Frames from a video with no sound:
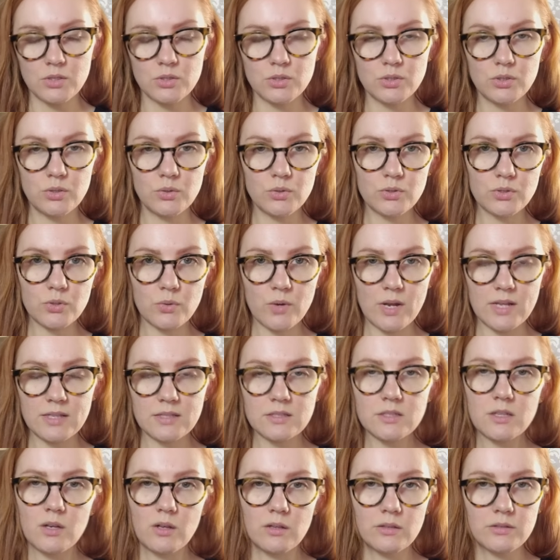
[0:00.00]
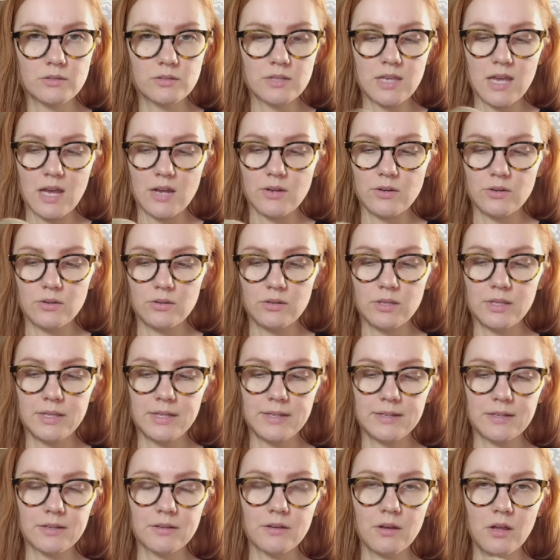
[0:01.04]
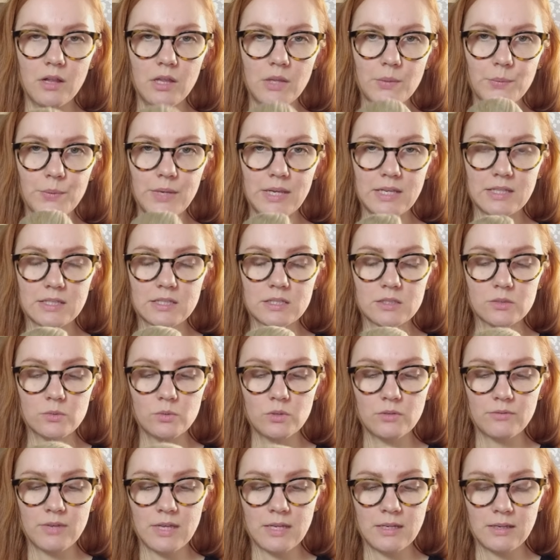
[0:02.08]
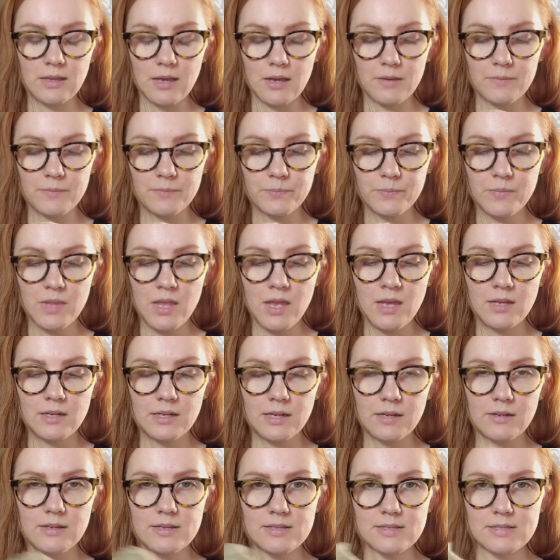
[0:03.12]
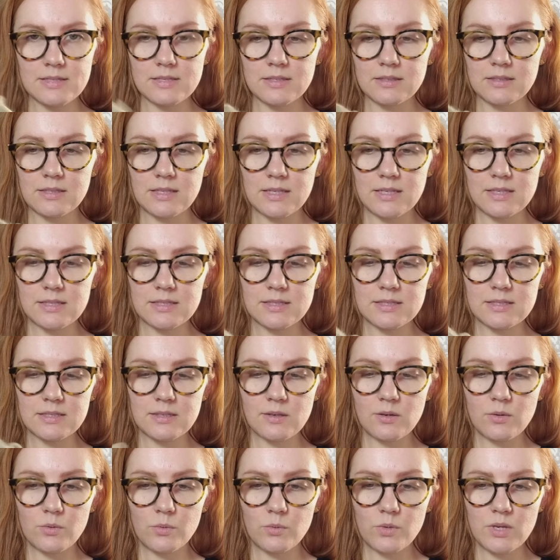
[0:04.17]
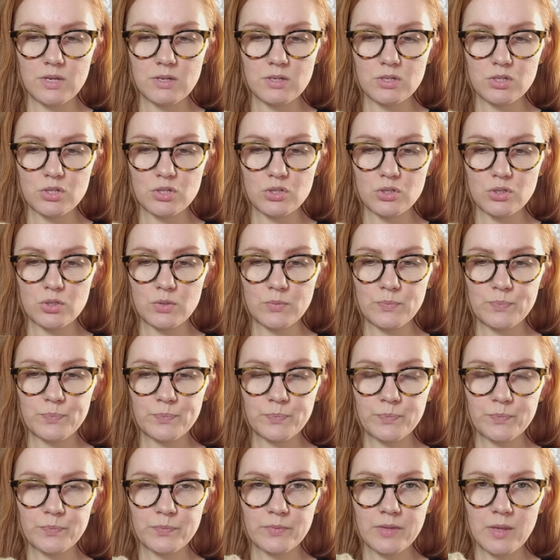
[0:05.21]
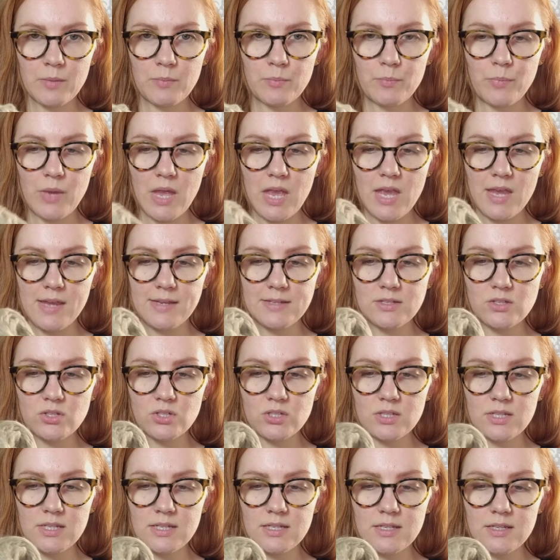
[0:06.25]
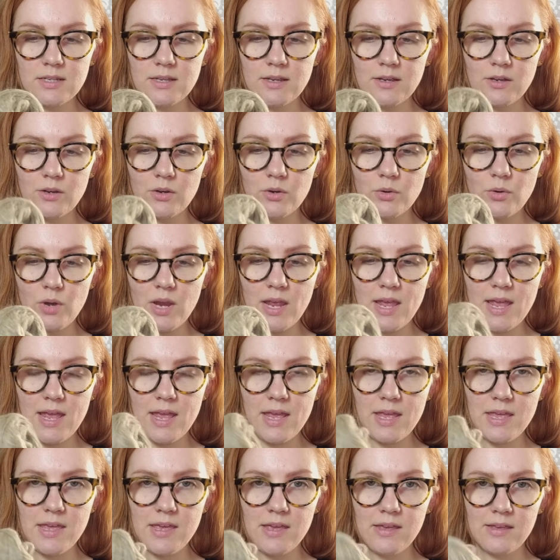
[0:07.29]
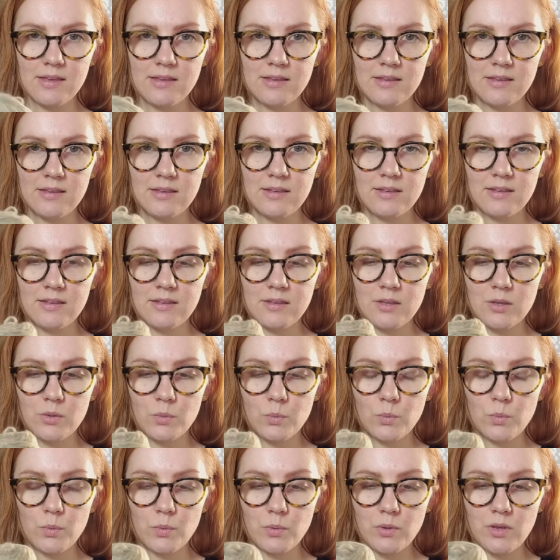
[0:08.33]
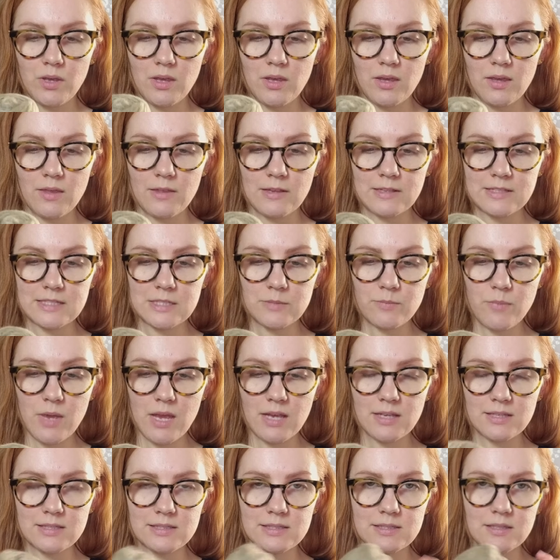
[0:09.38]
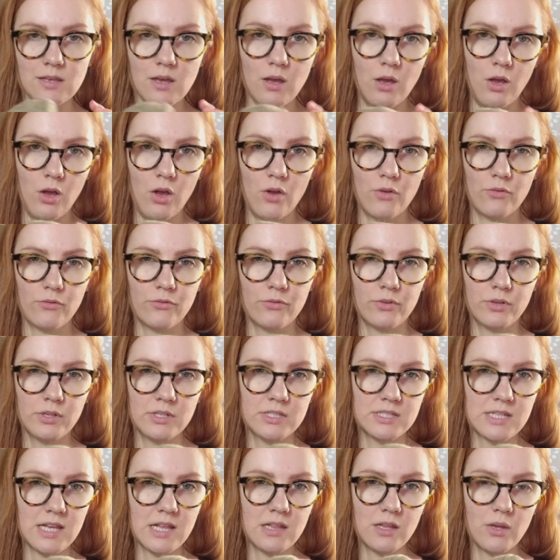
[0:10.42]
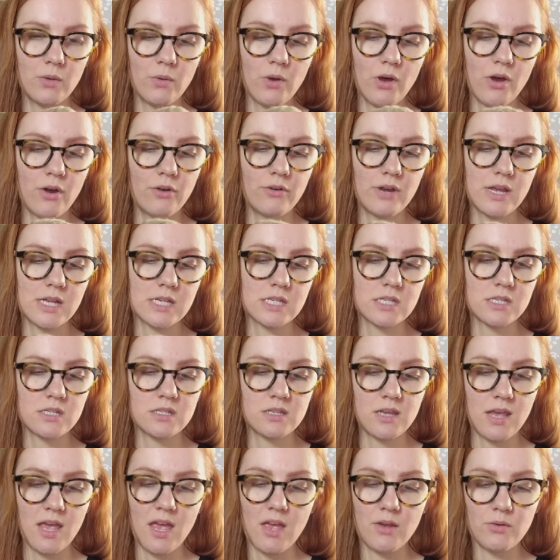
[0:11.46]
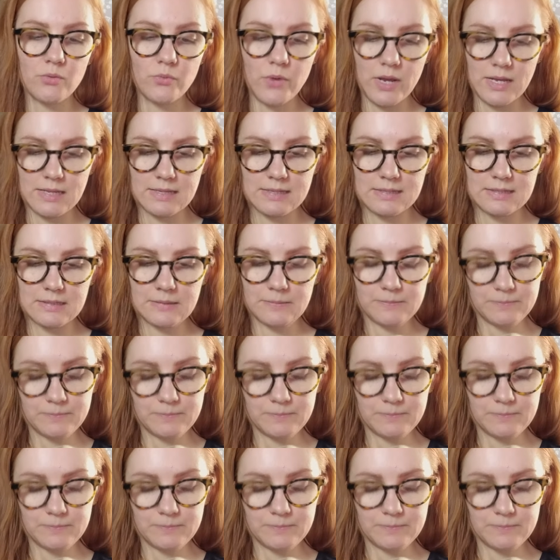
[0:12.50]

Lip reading: 2 strands held together in the colorway Solvända. That is this rich beigey gray with specks of yellow, orange and red.